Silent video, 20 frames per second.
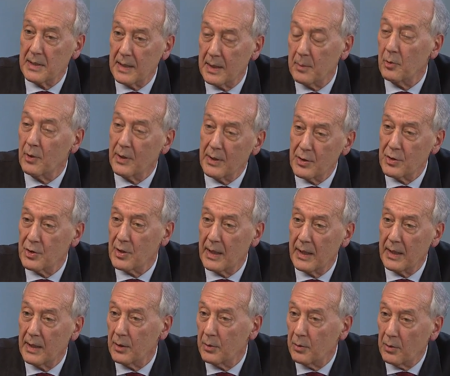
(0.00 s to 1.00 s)
stable
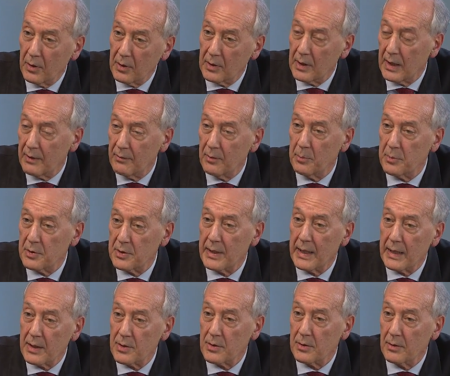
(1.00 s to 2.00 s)
angina do not have
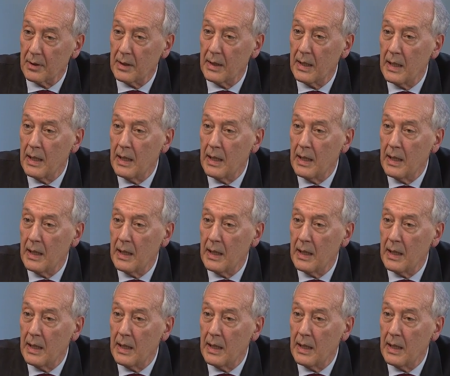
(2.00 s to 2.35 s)
obstruction.